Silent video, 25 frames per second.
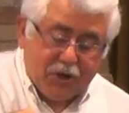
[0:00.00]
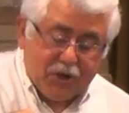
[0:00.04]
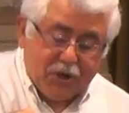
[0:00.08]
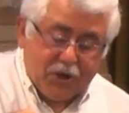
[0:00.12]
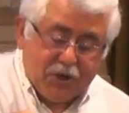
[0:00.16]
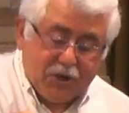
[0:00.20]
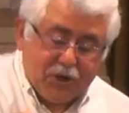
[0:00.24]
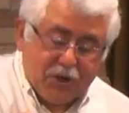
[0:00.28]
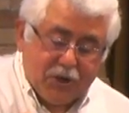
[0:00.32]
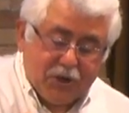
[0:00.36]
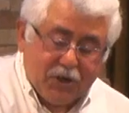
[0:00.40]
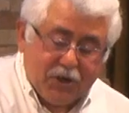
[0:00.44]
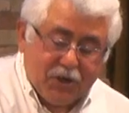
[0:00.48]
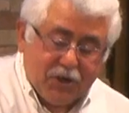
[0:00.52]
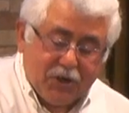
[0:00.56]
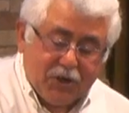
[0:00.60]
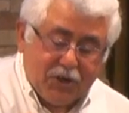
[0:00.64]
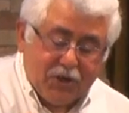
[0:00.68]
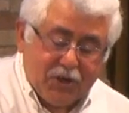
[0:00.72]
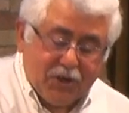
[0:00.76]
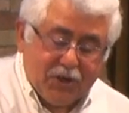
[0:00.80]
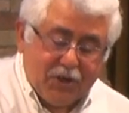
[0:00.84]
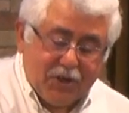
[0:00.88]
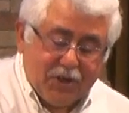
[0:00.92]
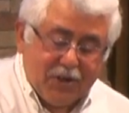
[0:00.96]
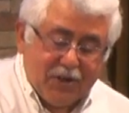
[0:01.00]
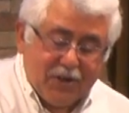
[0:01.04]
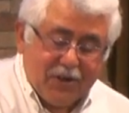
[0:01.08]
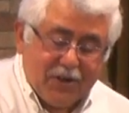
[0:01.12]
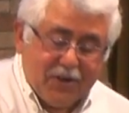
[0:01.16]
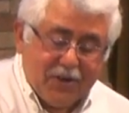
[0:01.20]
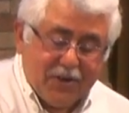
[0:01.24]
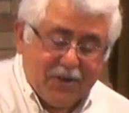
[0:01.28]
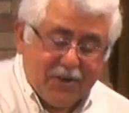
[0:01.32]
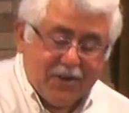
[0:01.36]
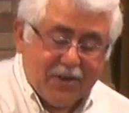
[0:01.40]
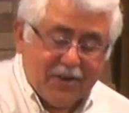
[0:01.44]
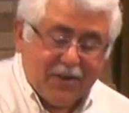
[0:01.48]

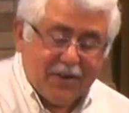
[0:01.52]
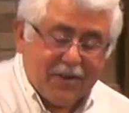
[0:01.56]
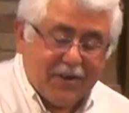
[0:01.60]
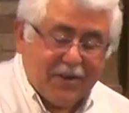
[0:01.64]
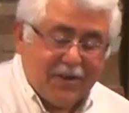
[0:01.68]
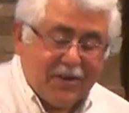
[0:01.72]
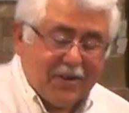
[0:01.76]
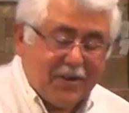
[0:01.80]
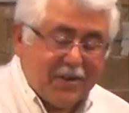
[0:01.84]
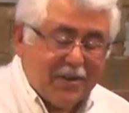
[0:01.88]
[no speech]